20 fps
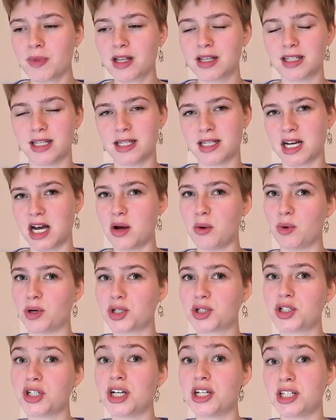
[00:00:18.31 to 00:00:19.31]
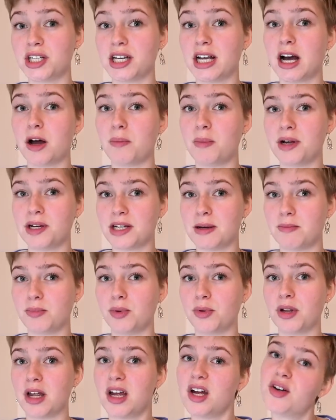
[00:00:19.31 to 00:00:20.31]
since I was changing out my
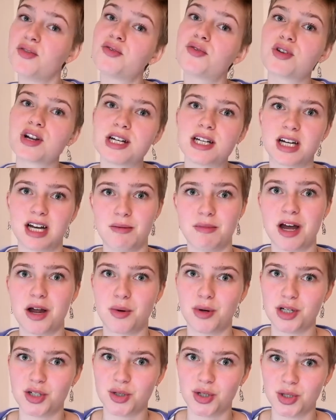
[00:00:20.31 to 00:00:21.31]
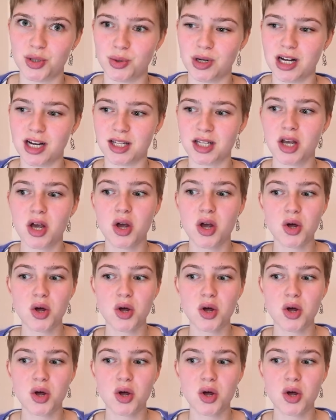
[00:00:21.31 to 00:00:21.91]
tampon every time I went to the toilet,